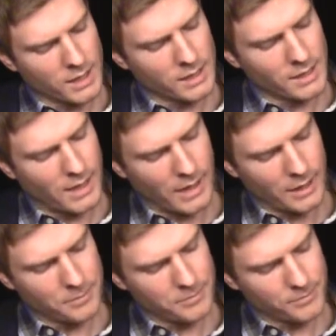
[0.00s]
in
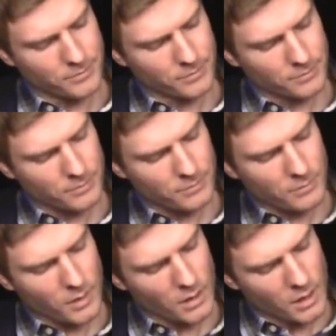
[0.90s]
line,
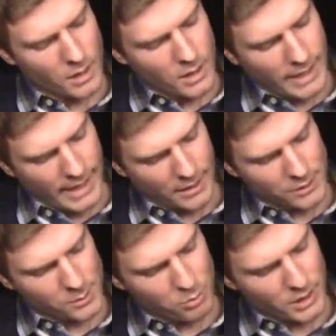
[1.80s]

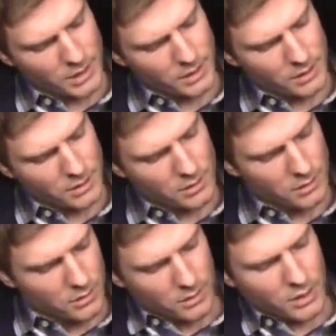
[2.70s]
and split
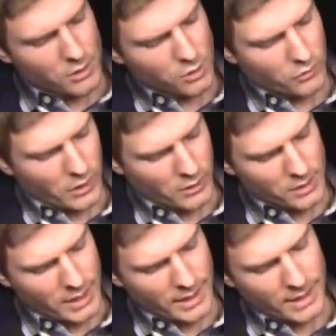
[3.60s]
these 2
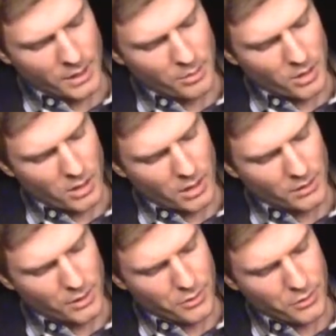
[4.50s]
fingers and end up
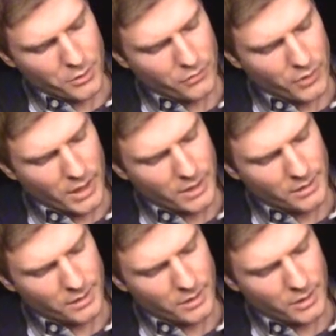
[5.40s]
on the 3rd fret
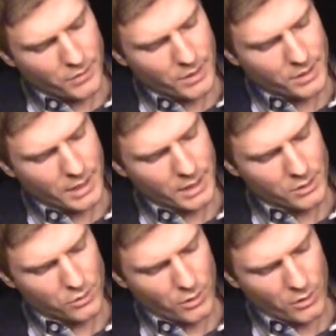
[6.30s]
of the 2nd
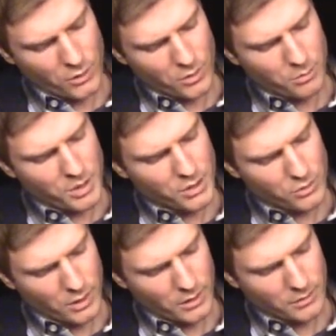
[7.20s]
string, or the B
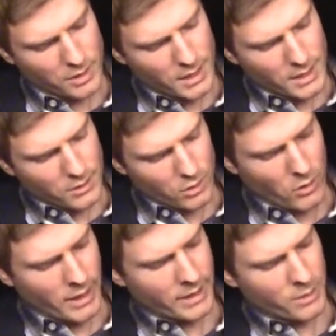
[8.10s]
string.
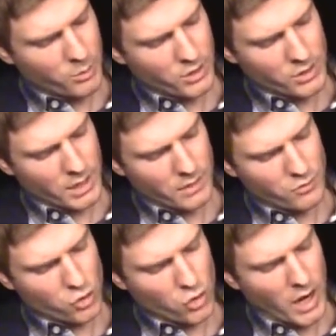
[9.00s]
So I end up with this kind
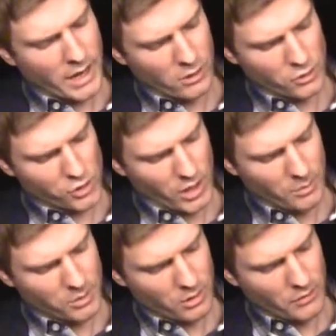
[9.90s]
of triangle
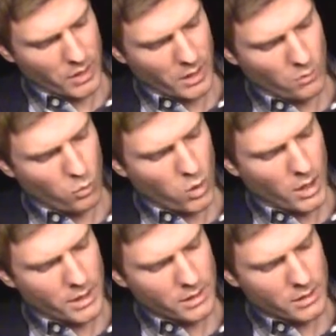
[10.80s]
shape. So I've got
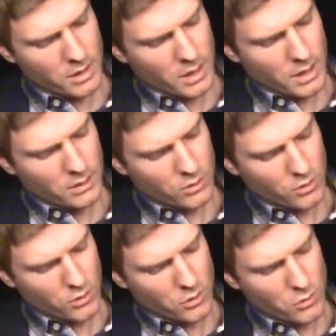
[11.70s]
1,
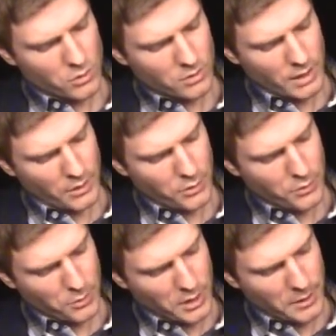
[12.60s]
2, and
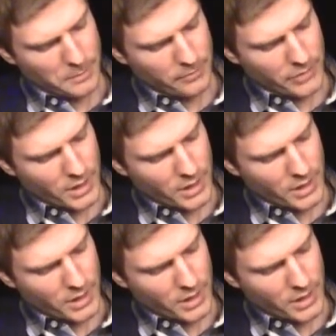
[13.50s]
3.